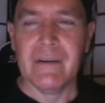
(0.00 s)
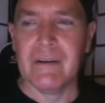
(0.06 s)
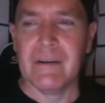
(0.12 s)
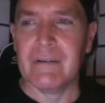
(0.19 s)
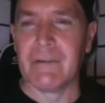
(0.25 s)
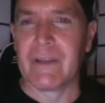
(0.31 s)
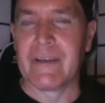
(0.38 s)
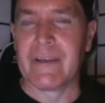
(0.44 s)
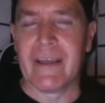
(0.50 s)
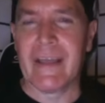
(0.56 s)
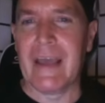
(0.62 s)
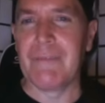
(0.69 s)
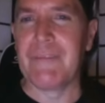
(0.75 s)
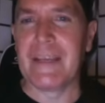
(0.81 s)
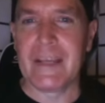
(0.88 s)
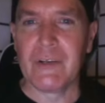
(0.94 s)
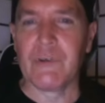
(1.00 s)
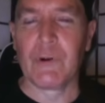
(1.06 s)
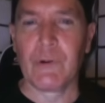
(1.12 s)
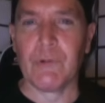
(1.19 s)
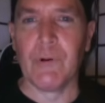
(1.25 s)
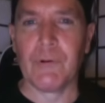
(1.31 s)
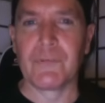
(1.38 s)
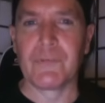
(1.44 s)
of like half naked
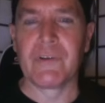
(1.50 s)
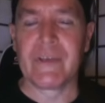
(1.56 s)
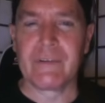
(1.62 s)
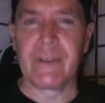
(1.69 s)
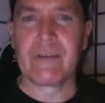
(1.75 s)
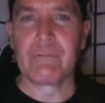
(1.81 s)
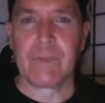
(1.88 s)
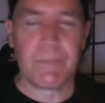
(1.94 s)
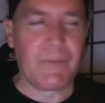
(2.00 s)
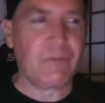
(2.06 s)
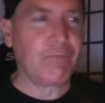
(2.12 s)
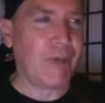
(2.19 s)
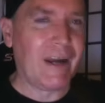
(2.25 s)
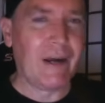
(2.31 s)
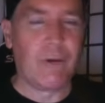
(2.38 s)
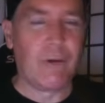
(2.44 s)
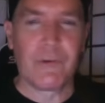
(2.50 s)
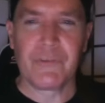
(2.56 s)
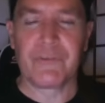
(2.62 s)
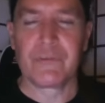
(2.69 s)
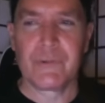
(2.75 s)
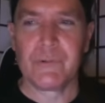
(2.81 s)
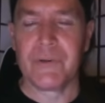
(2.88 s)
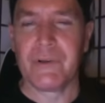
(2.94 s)
girls like like ripping rounds
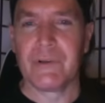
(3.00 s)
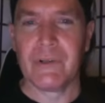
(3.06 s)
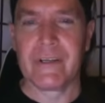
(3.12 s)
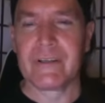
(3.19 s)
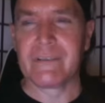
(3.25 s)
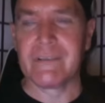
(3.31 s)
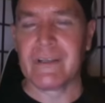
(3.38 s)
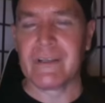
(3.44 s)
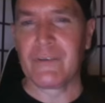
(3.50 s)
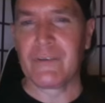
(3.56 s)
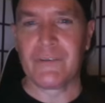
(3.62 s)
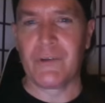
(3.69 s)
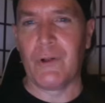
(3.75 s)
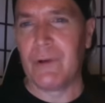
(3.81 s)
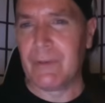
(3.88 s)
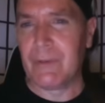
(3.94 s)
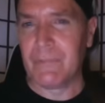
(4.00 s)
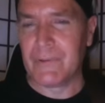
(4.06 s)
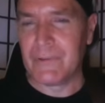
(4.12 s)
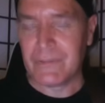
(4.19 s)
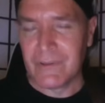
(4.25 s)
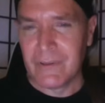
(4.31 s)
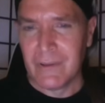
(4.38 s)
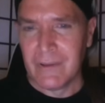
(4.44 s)
through you know like like assault
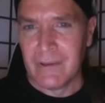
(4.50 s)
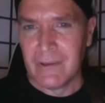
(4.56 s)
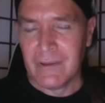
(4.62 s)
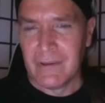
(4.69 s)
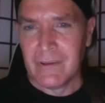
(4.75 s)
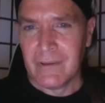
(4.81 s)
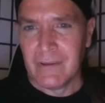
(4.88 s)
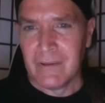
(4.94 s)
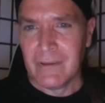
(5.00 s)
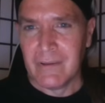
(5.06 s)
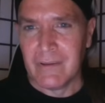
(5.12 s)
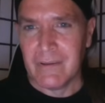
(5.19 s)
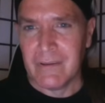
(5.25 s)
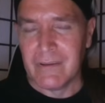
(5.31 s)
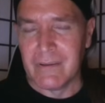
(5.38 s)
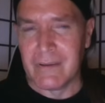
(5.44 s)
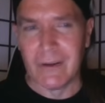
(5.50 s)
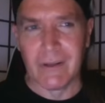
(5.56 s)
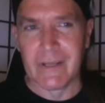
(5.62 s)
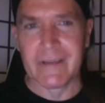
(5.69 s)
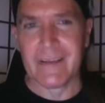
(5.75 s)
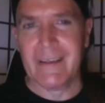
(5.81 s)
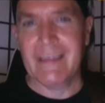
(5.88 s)
weapons. You know, like